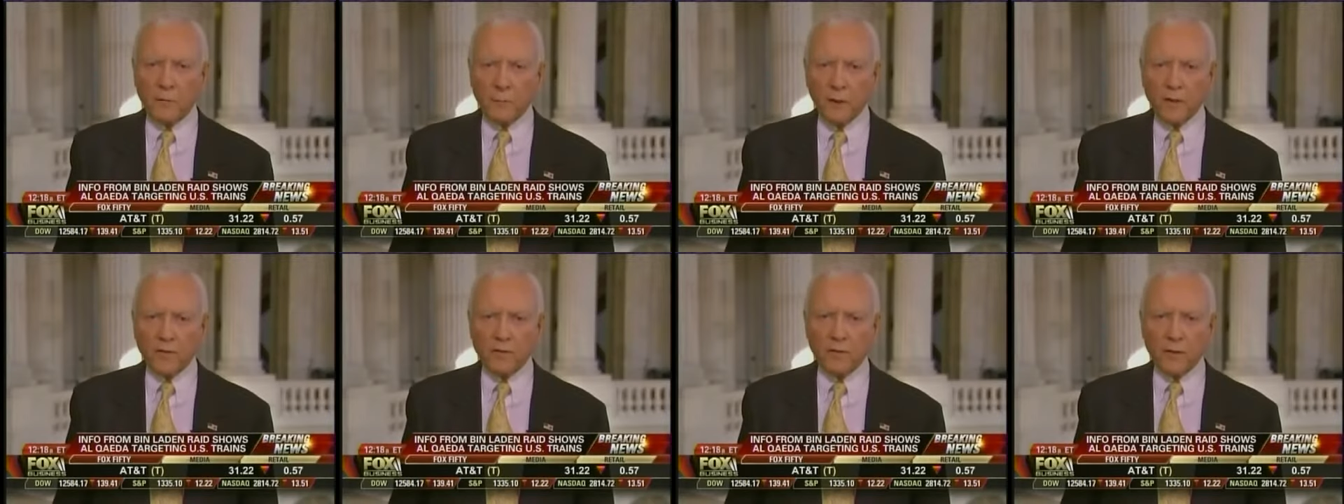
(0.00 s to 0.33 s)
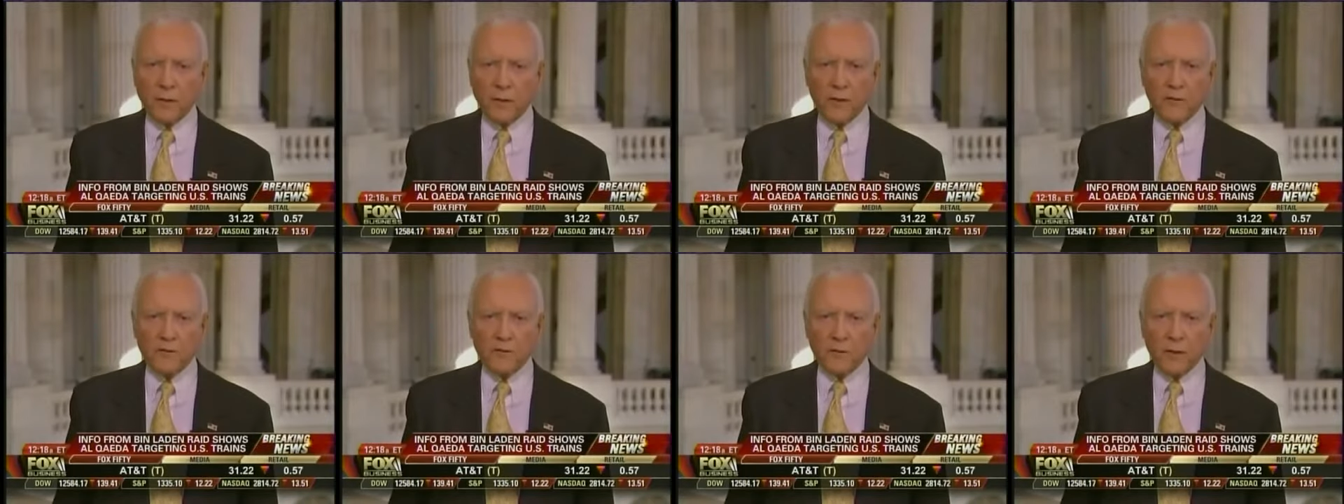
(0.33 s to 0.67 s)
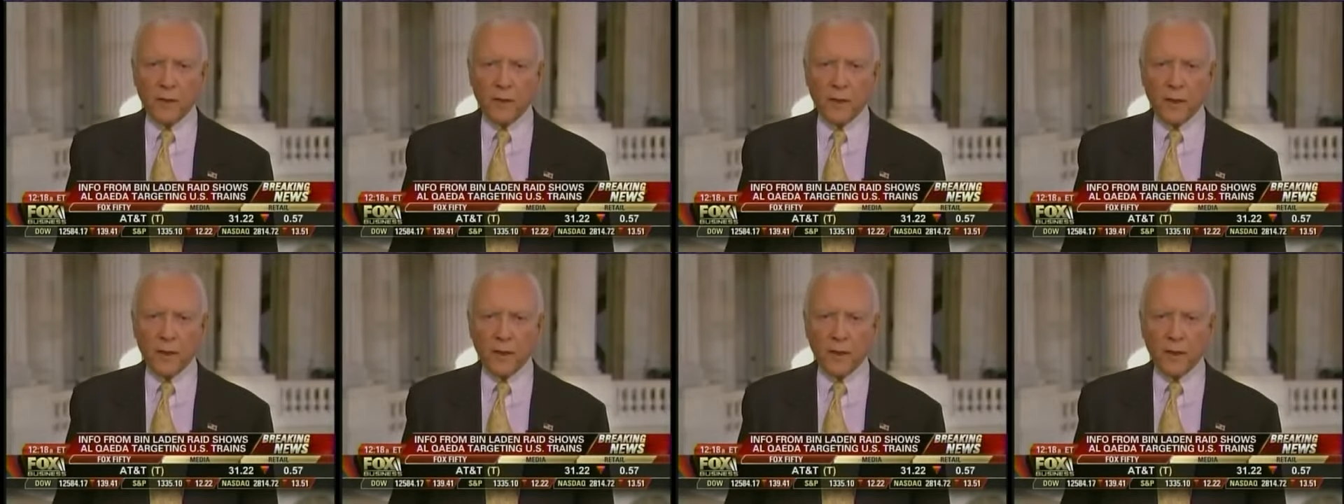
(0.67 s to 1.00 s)
especially in
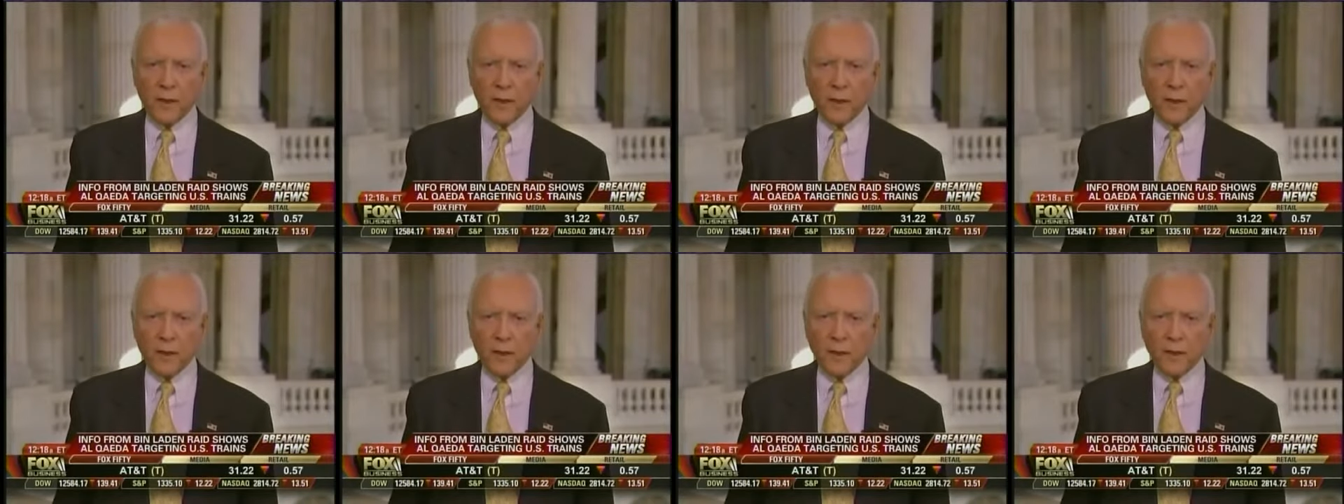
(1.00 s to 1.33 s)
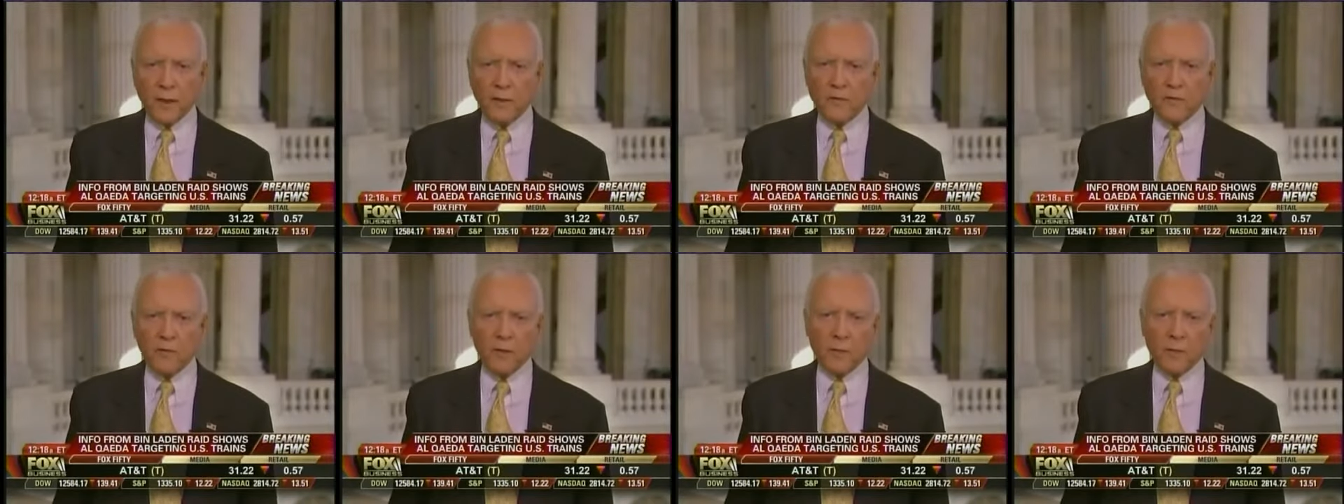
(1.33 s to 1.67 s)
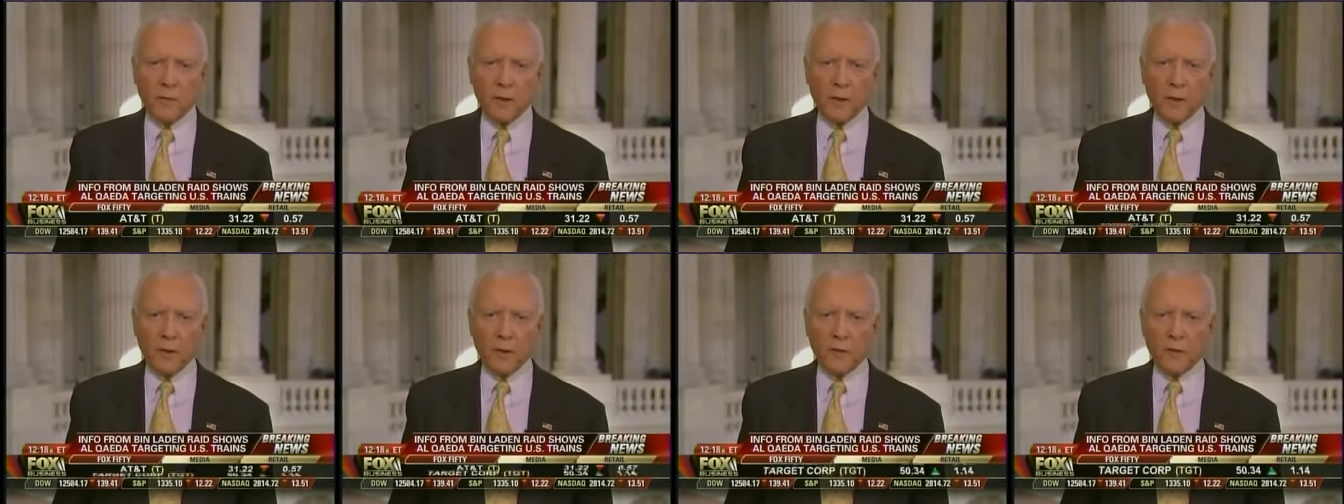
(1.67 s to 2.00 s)
the C I A and in
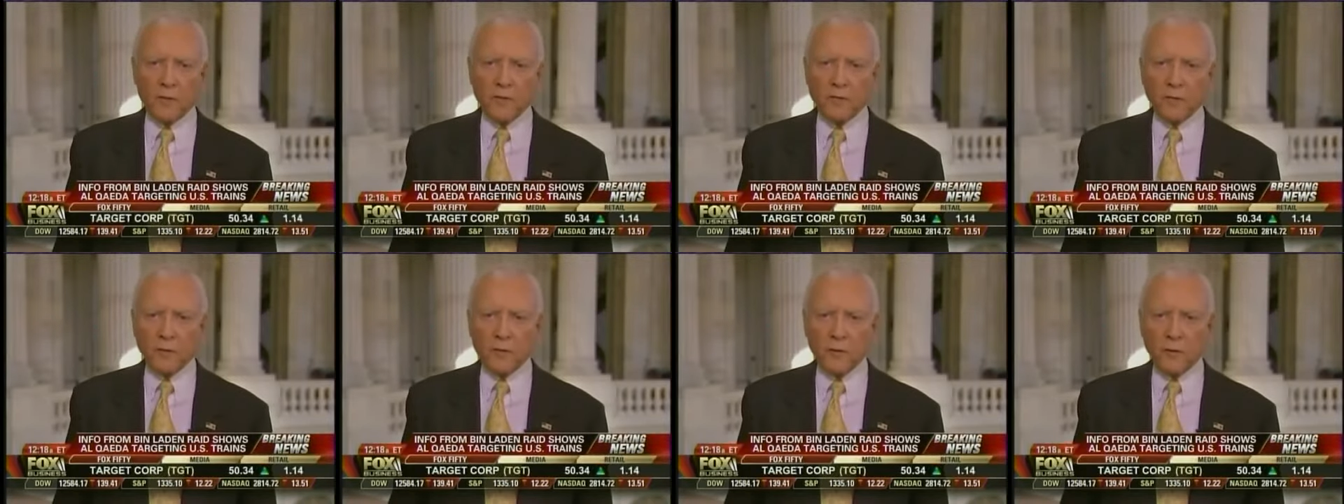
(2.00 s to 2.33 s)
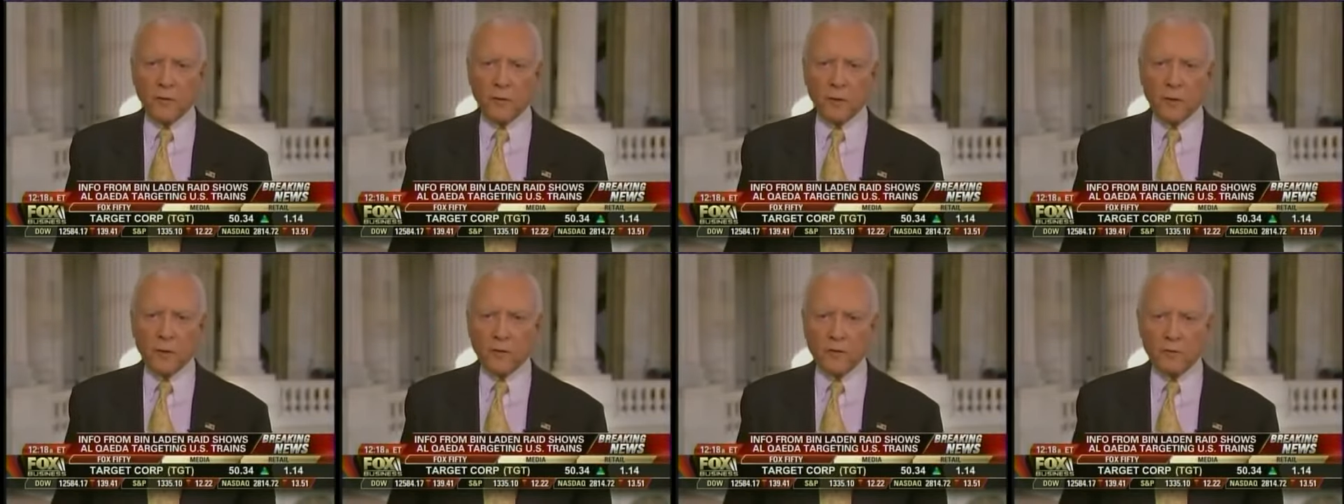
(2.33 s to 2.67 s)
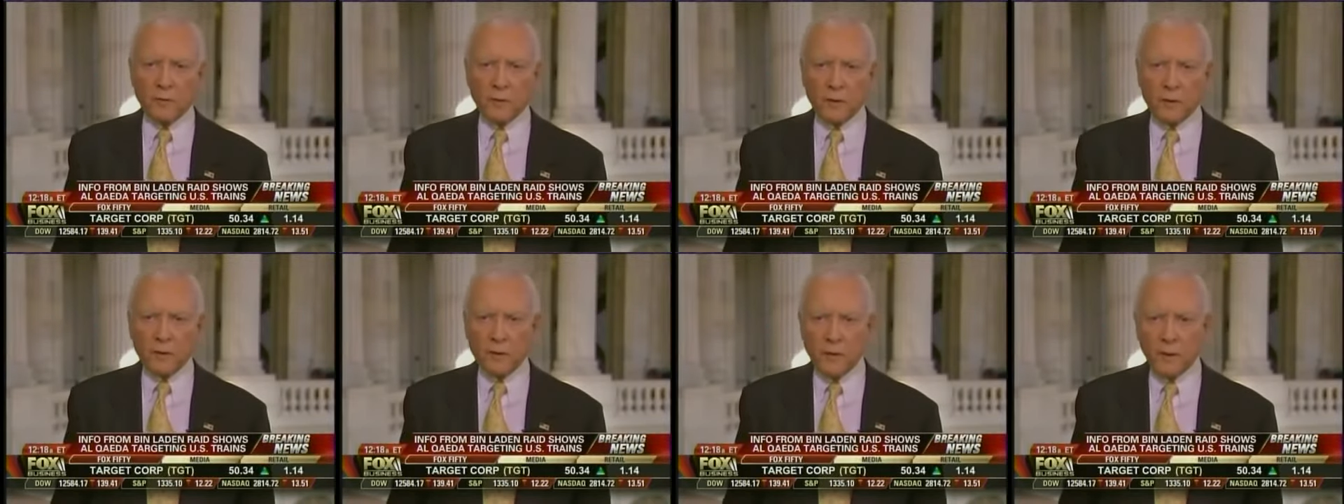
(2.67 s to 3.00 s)
some of the other
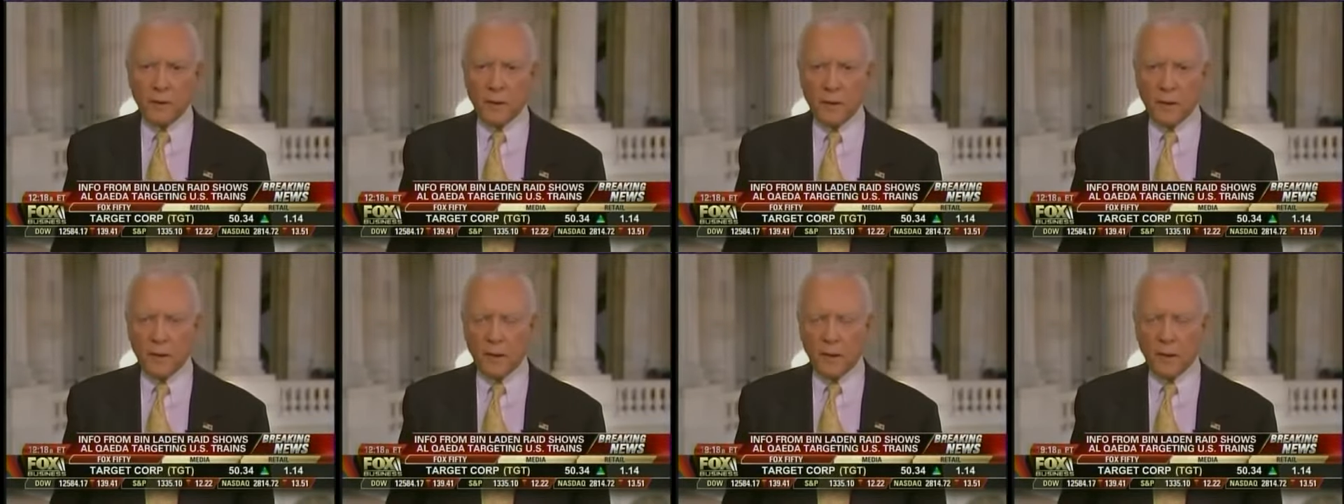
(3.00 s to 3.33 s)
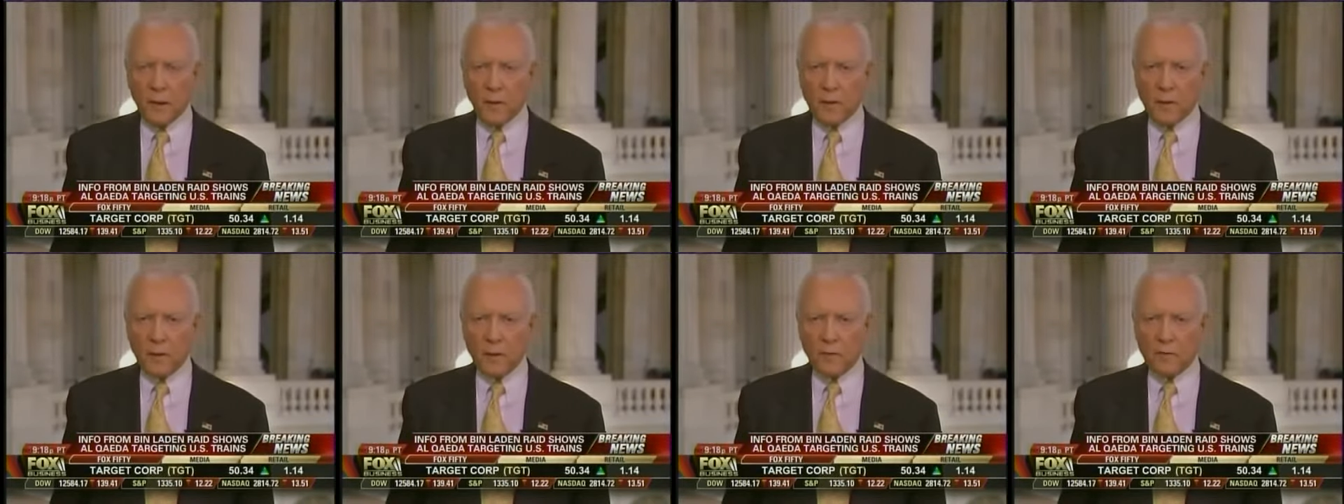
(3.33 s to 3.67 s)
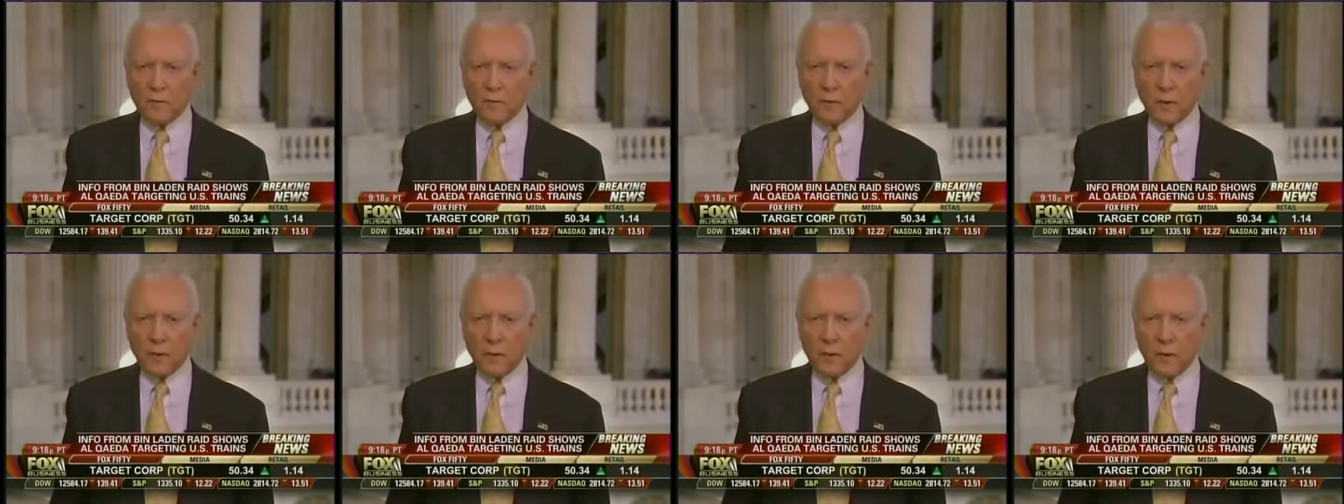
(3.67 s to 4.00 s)
securities uh,
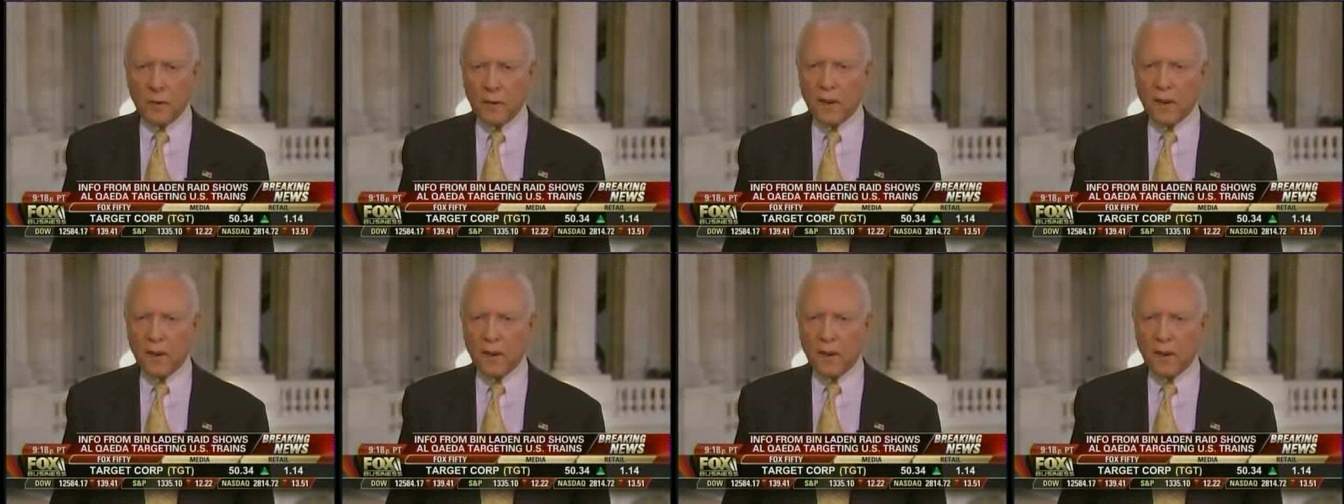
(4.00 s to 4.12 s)
areas.